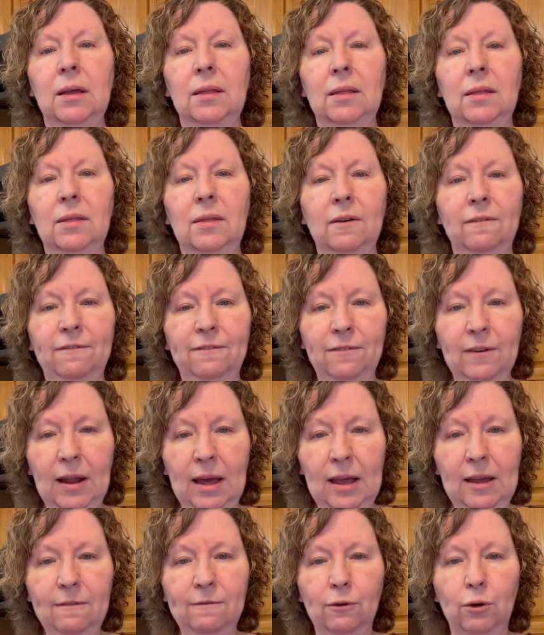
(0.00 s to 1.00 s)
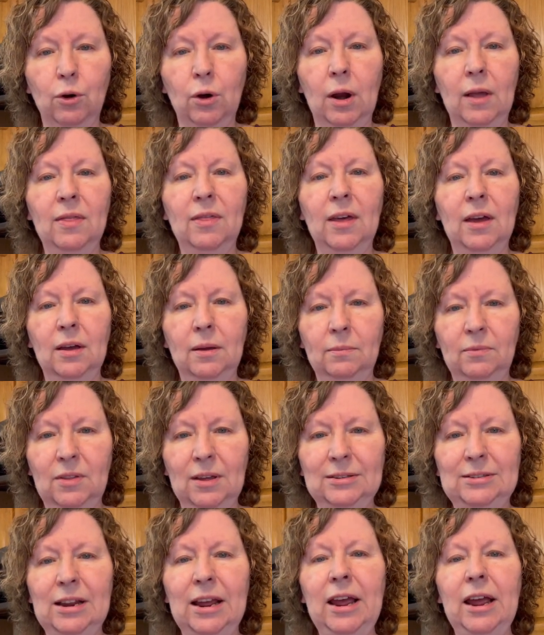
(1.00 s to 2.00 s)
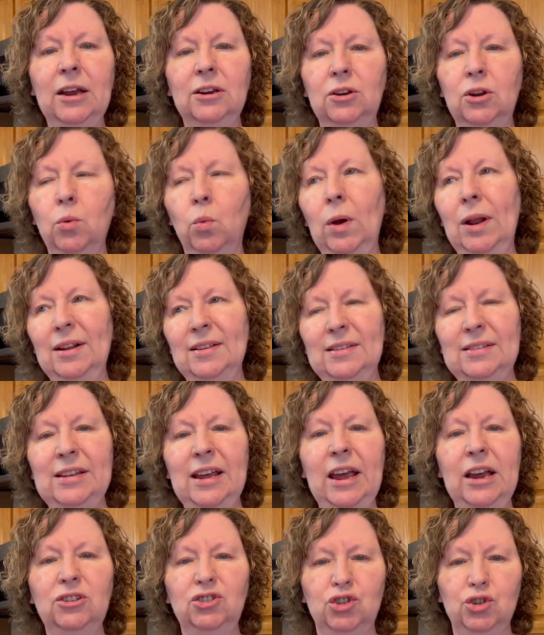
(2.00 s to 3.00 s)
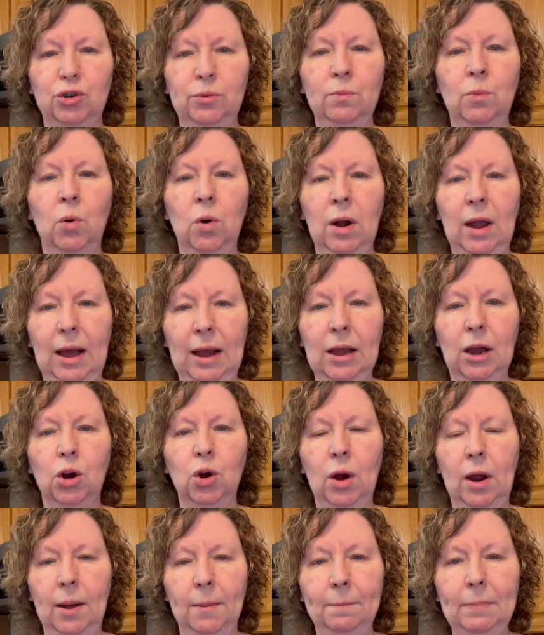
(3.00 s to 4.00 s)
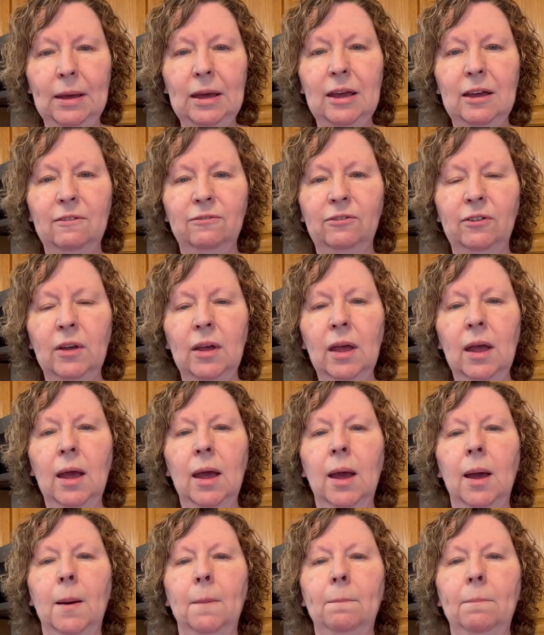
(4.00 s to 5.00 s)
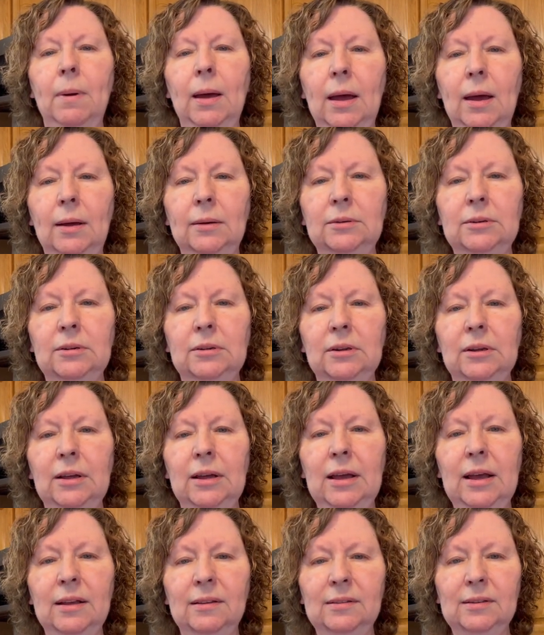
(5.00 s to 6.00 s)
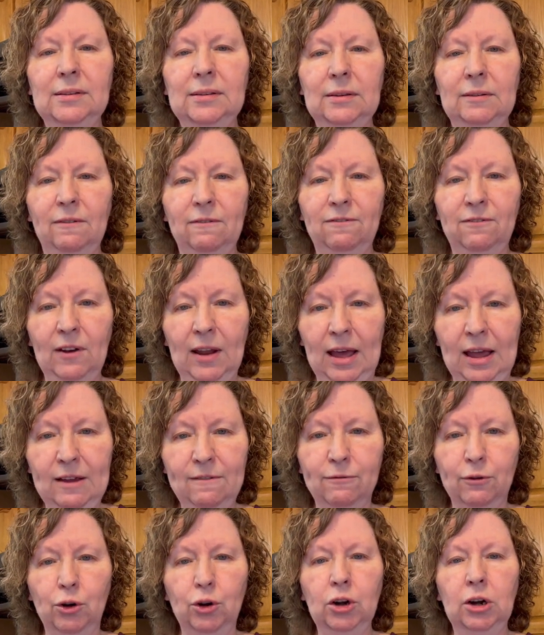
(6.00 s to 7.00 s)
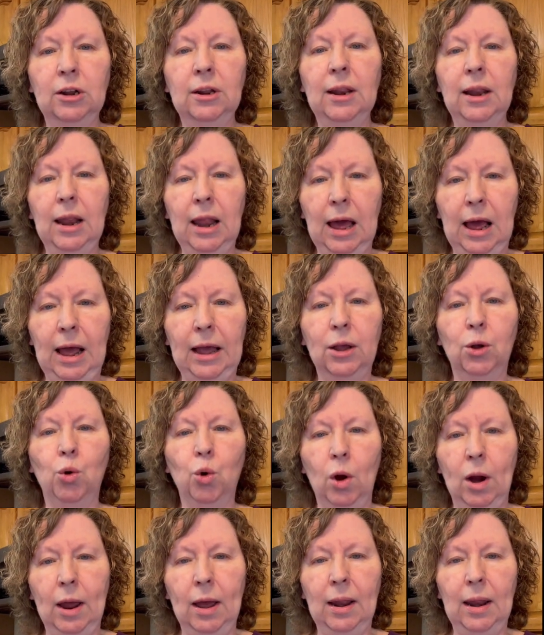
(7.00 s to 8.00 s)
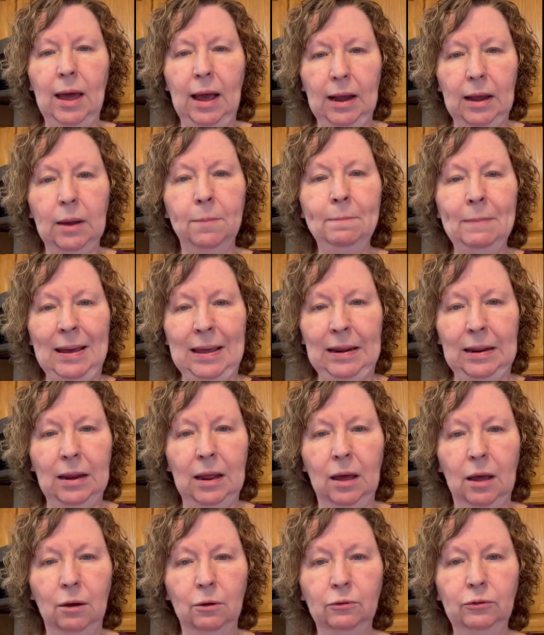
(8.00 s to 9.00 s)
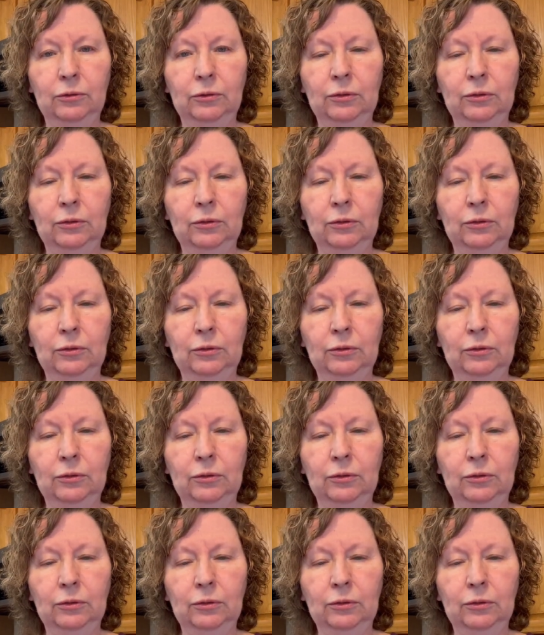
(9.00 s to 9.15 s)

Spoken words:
the flavor, it's textured more like a ground beef, but it's flavored like a meatloaf